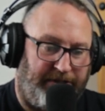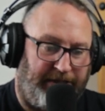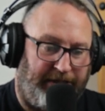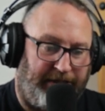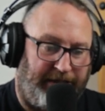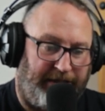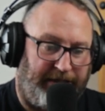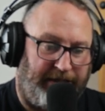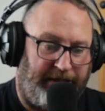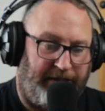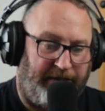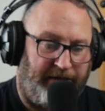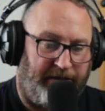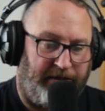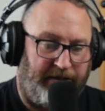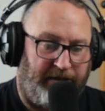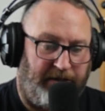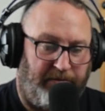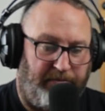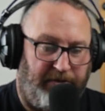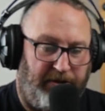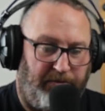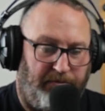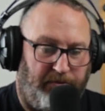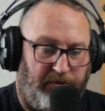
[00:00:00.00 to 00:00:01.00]
thinking,
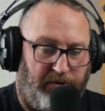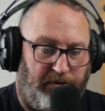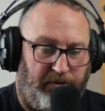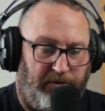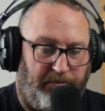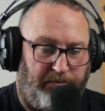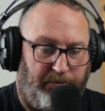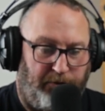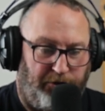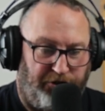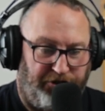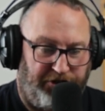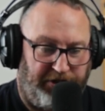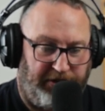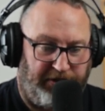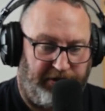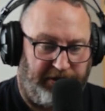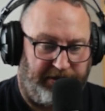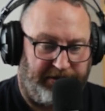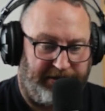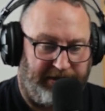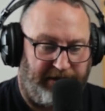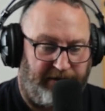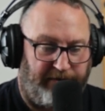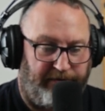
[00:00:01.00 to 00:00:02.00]
a bit more pushing
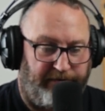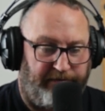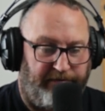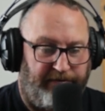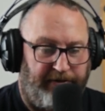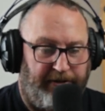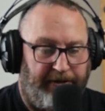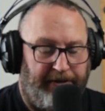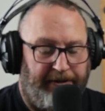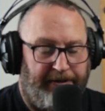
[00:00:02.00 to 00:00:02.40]
yourself.